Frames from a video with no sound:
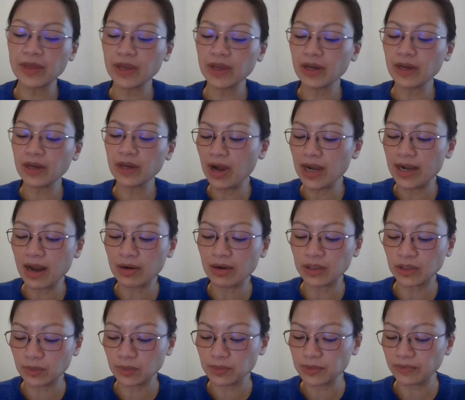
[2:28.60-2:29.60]
think right now,
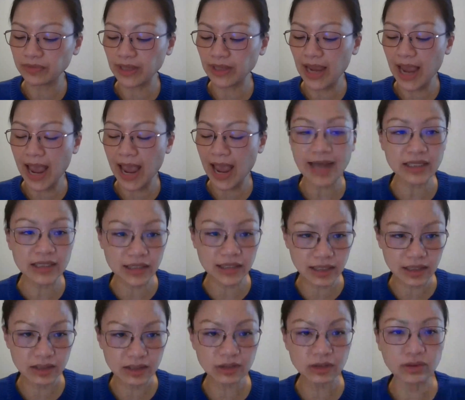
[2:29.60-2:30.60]
in terms of the
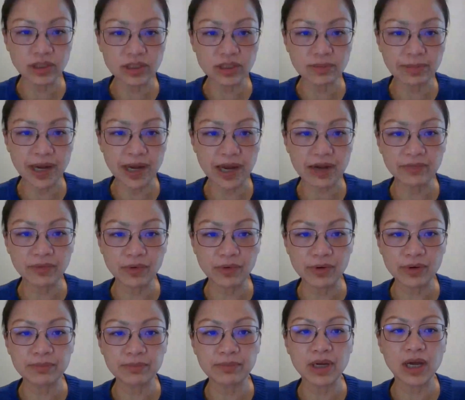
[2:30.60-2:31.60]
access to this
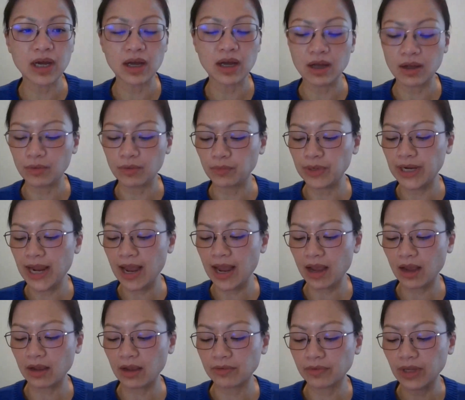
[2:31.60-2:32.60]
platform, we
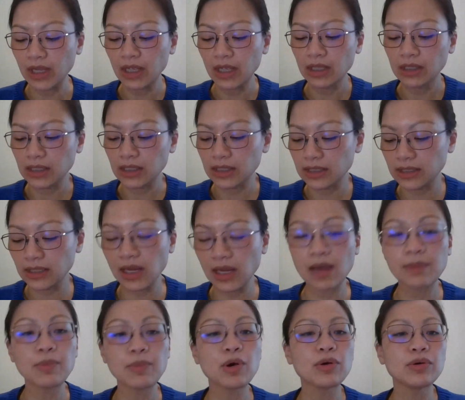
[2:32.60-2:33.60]
have the
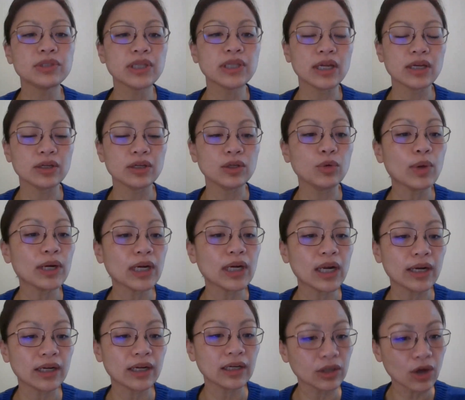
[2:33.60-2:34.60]
CMOs and UN
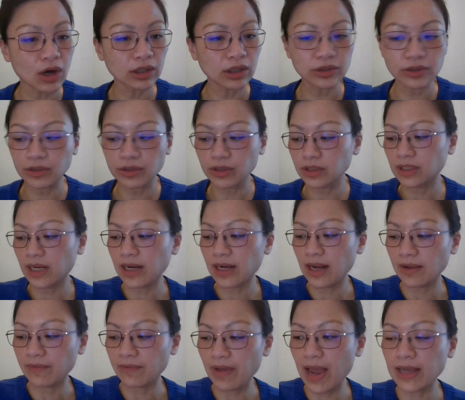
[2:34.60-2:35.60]
clinic doctors
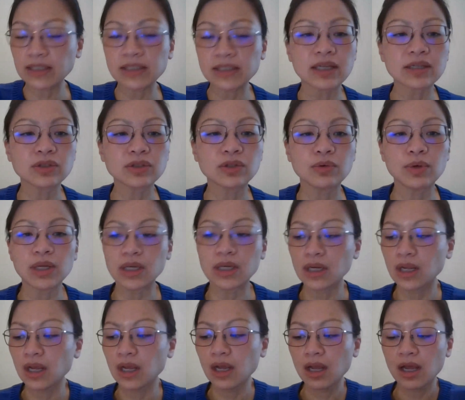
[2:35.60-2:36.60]
that have access to
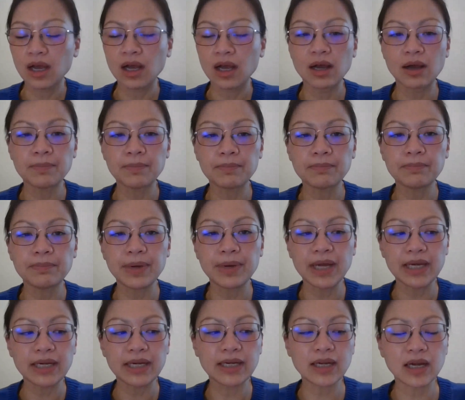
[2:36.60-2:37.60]
it.
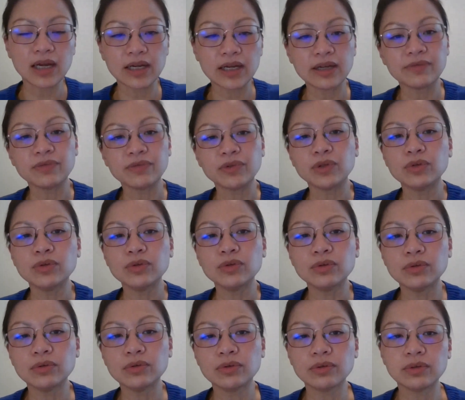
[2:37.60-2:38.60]
But if
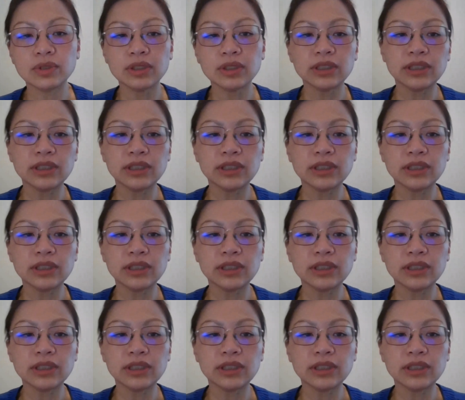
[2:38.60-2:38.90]
you